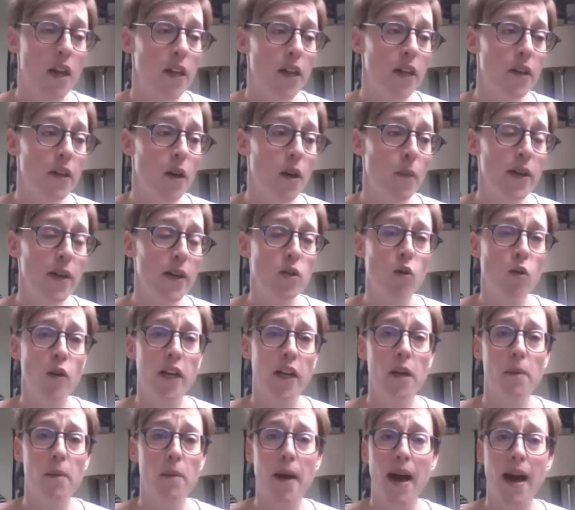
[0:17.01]
You know, we're
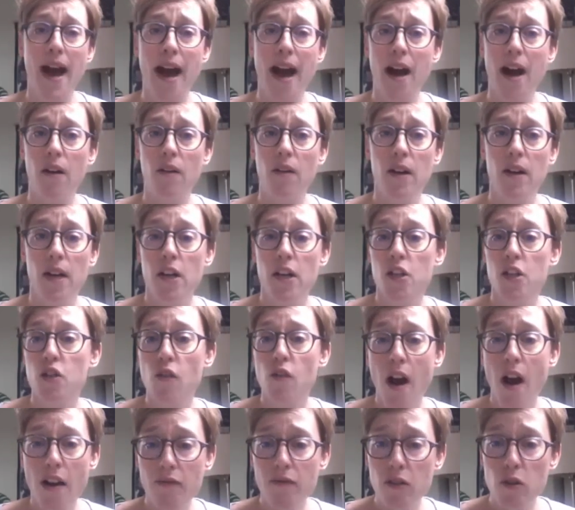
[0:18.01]
talking about
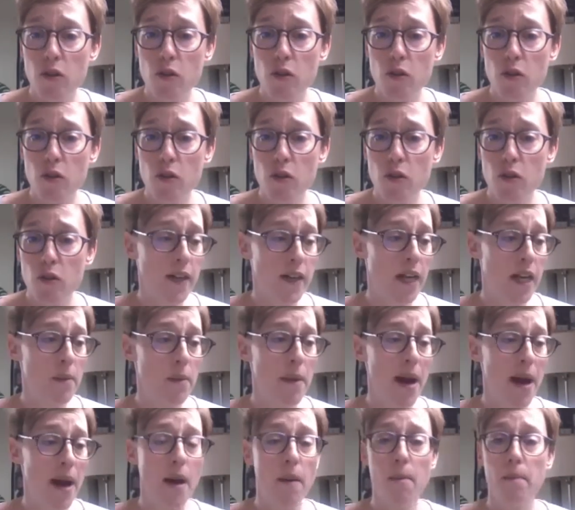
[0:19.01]
travel, we're talking
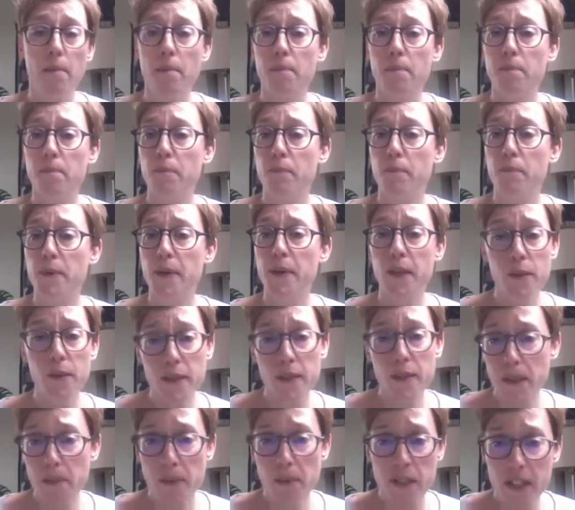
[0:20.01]
about
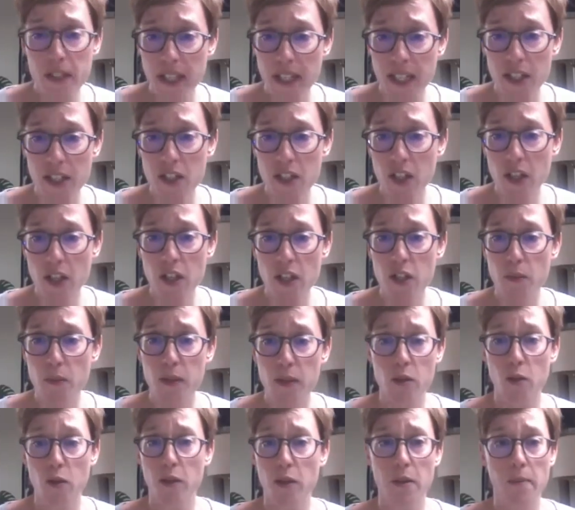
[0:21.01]
beauty procedures,
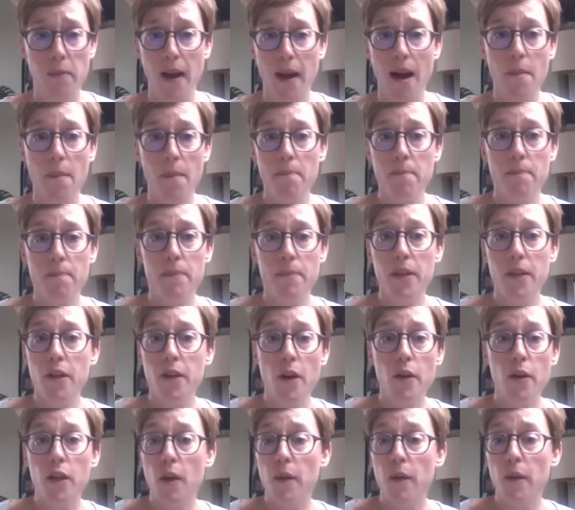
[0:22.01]
we're talking about, you
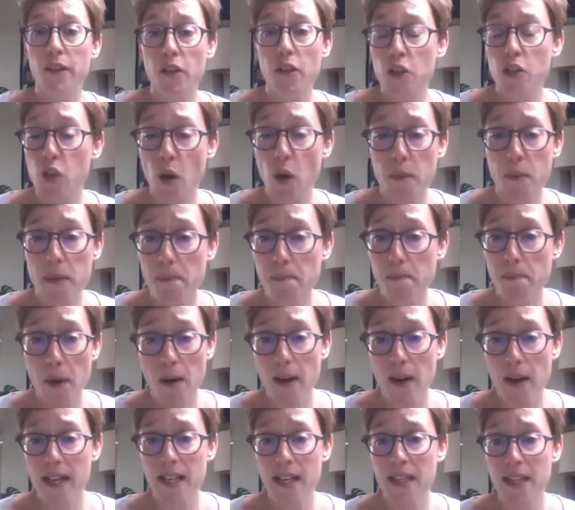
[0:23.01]
know, going to the shops and
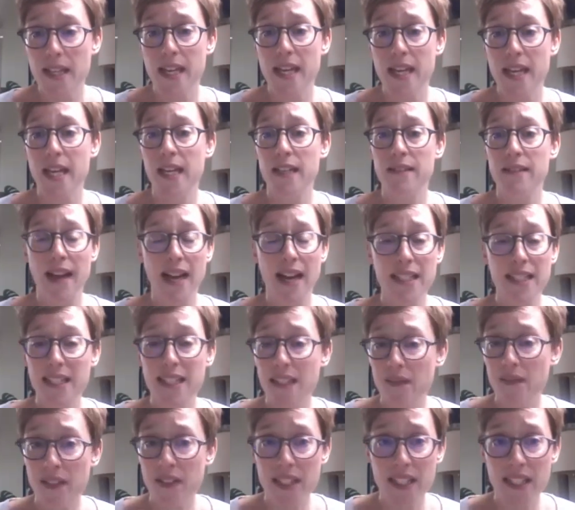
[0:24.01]
buying things,
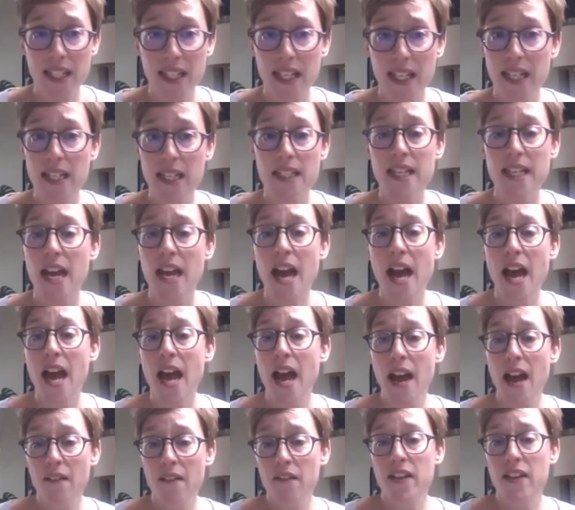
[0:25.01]
activities,
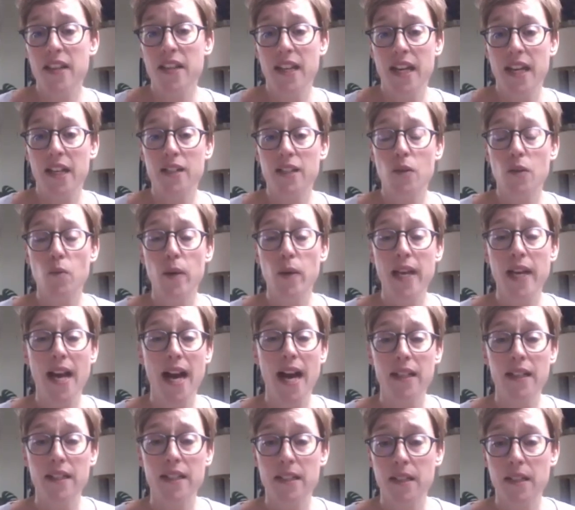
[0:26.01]
everything. So we
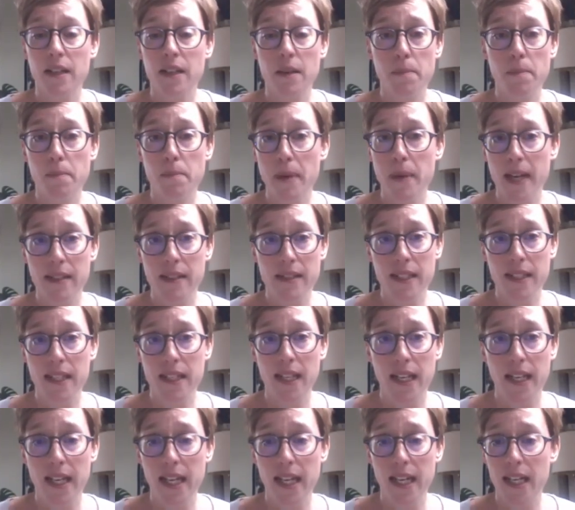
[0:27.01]
had to
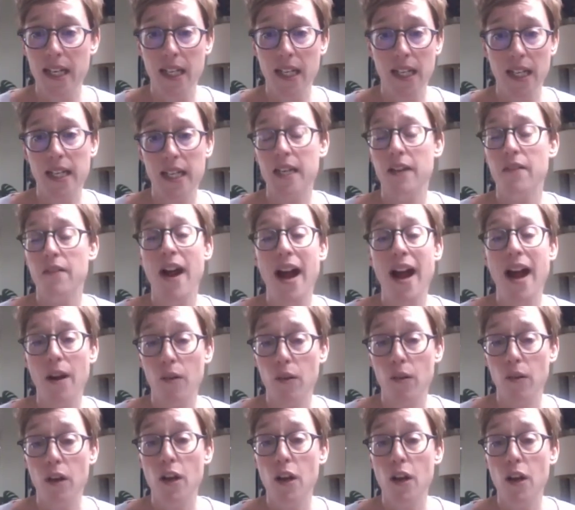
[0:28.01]
basically clear out
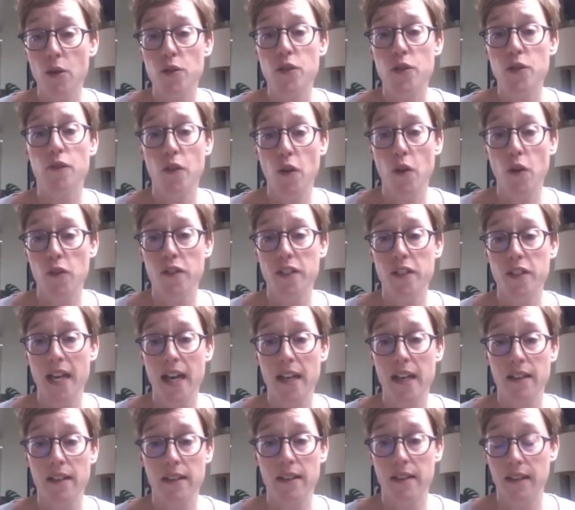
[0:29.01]
loads of
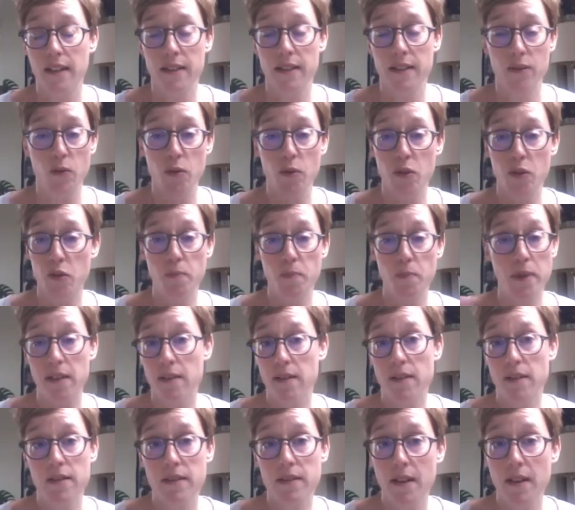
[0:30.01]
content that's all just
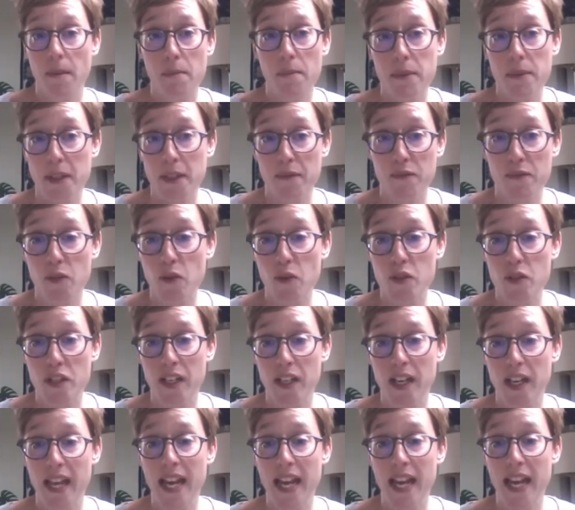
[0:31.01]
been dumped,
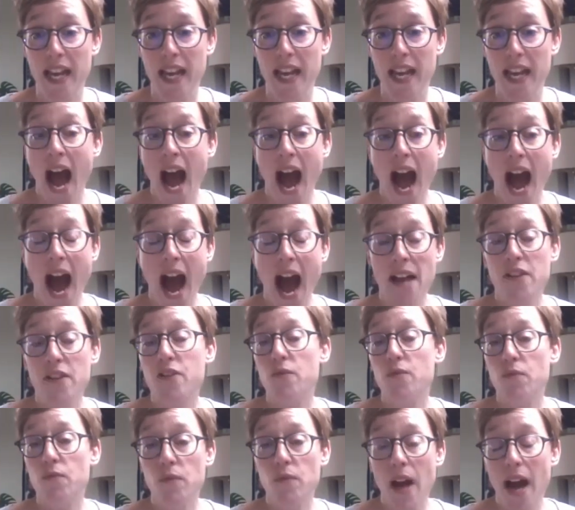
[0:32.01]
unfortunately, and
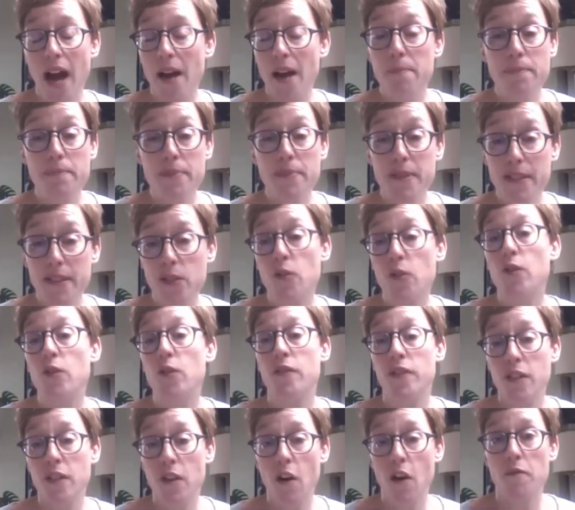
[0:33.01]
sort of
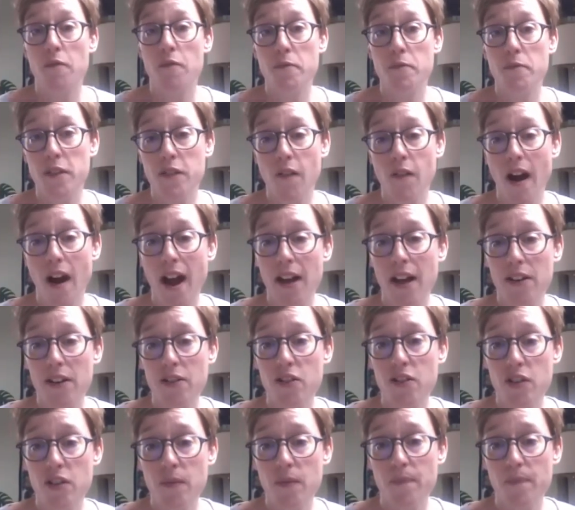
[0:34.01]
start from scratch.